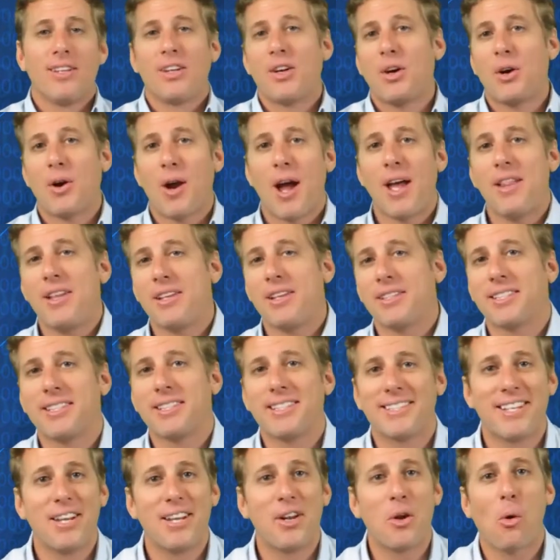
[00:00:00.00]
All right, this
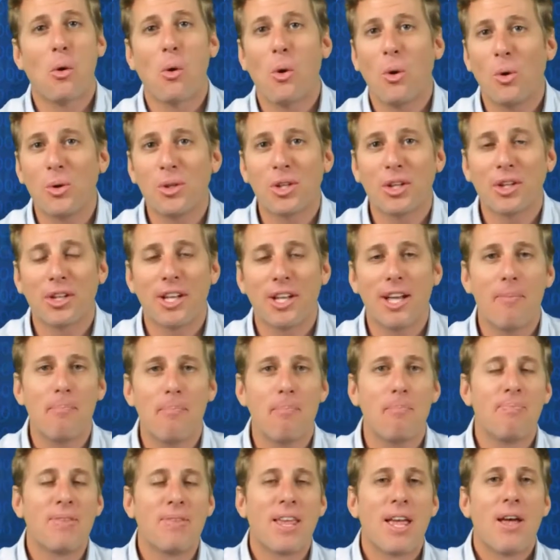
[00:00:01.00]
is an old
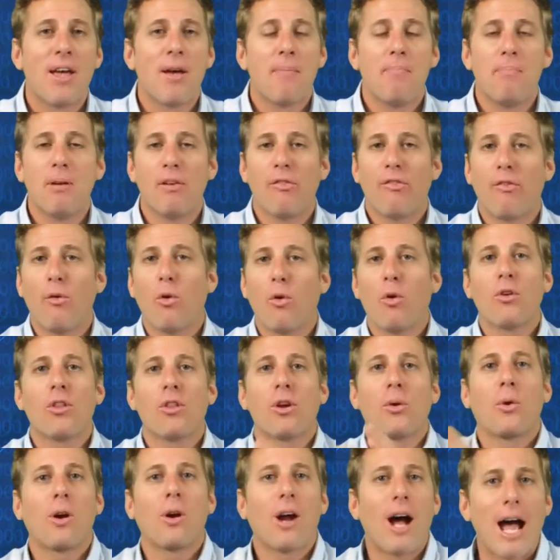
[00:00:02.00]
clip before
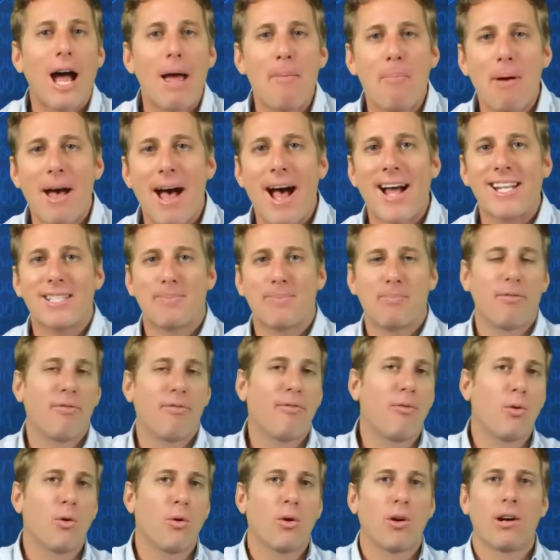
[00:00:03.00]
there were iPads,
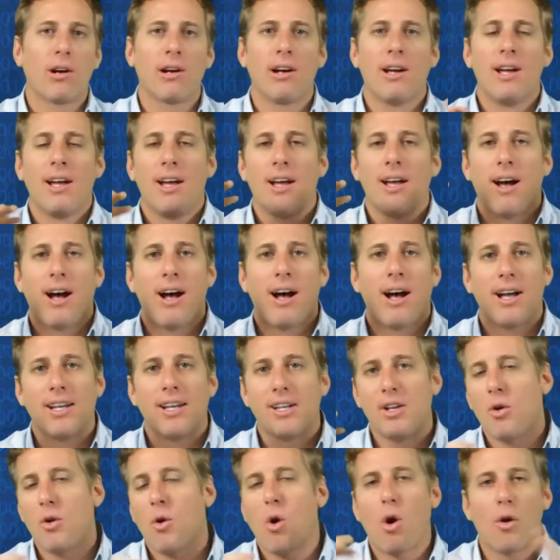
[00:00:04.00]
before
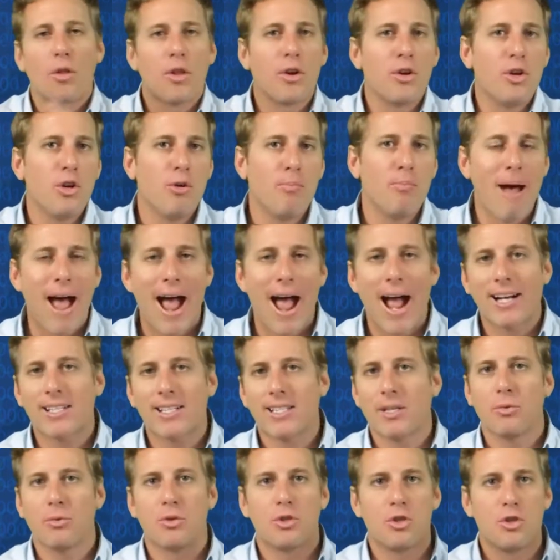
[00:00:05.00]
all the new Macs.
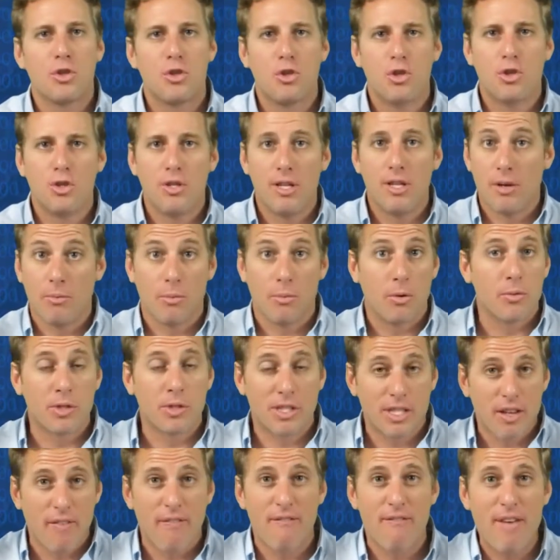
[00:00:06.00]
It was
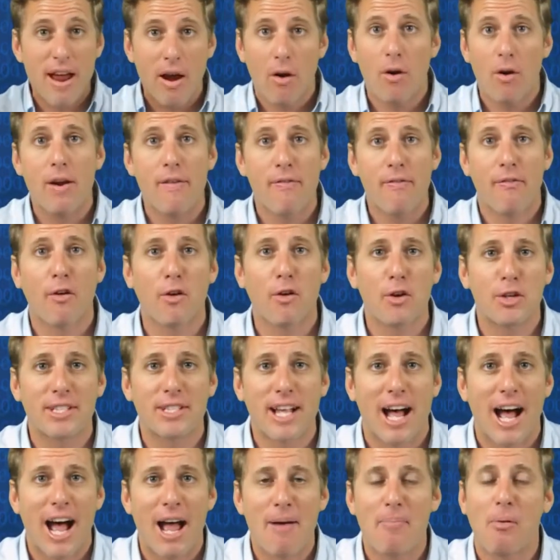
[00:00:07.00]
the very first
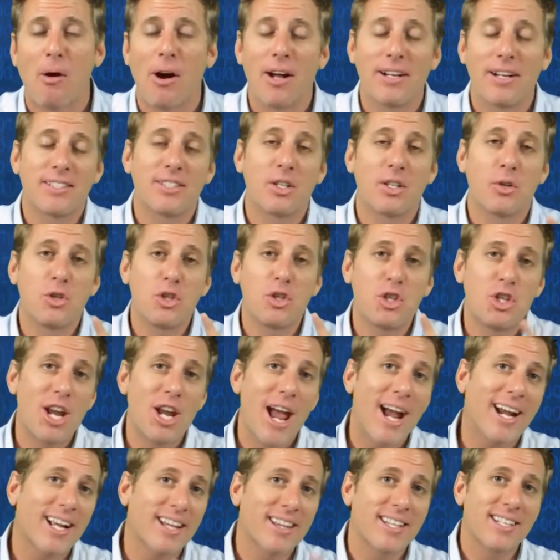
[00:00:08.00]
iPod. So
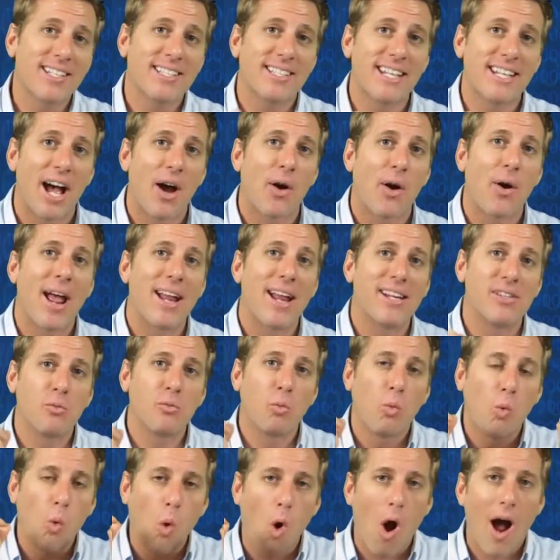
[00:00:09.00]
check this out
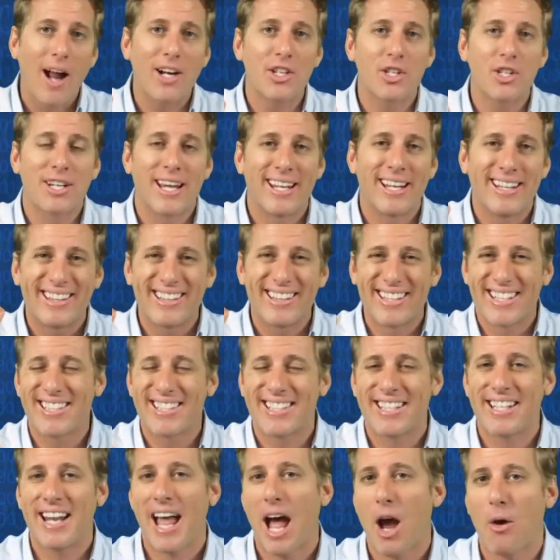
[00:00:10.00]
and watch and
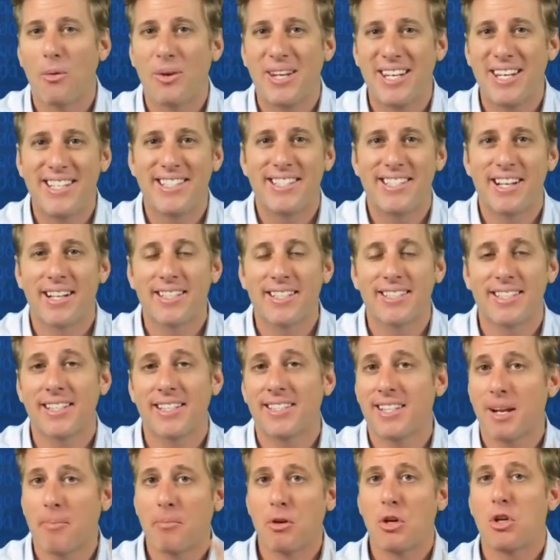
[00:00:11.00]
listen how he does
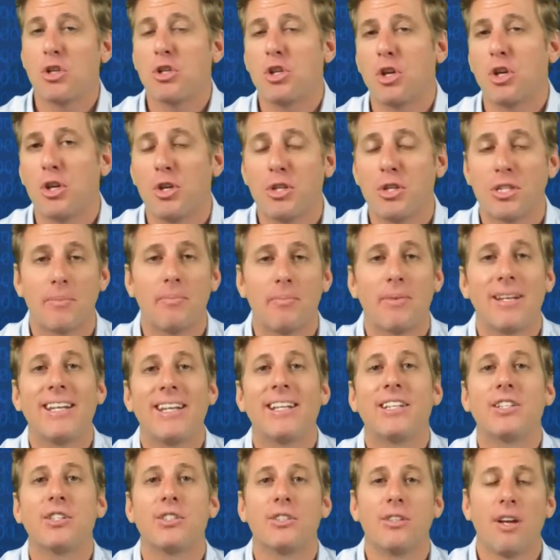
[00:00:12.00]
this. I'm going to show you some
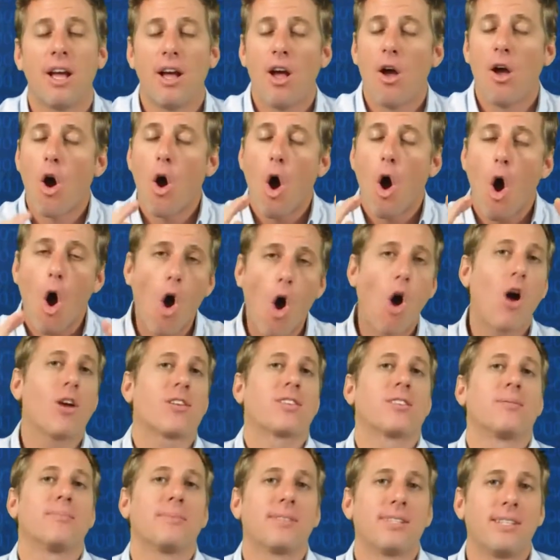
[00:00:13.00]

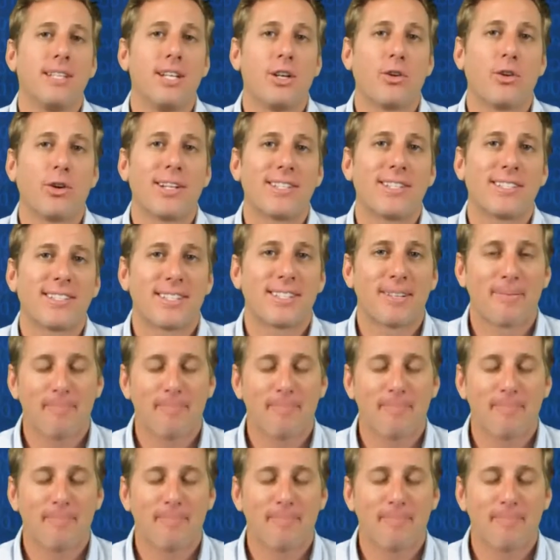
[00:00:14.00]
awesome secrets.